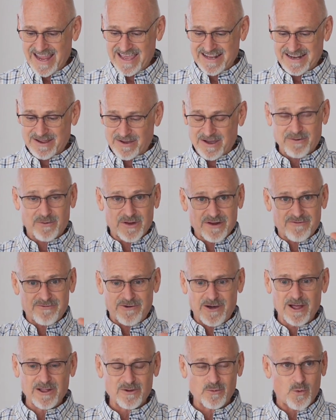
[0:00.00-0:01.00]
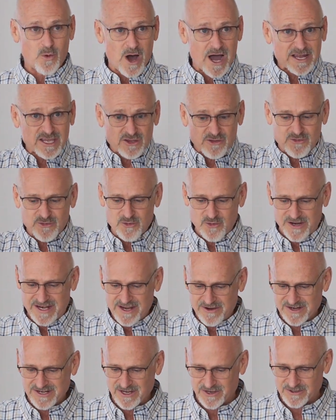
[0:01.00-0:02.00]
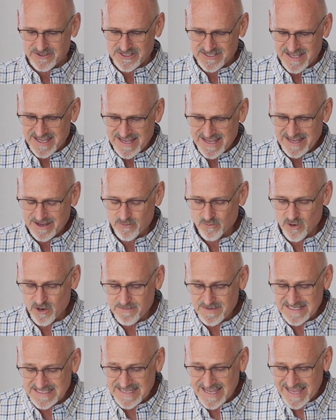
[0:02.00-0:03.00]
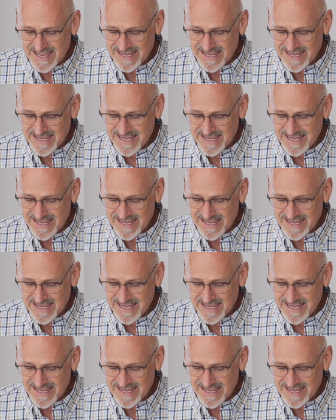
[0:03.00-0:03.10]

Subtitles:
And I want to walk you through it. Here it goes. In Romans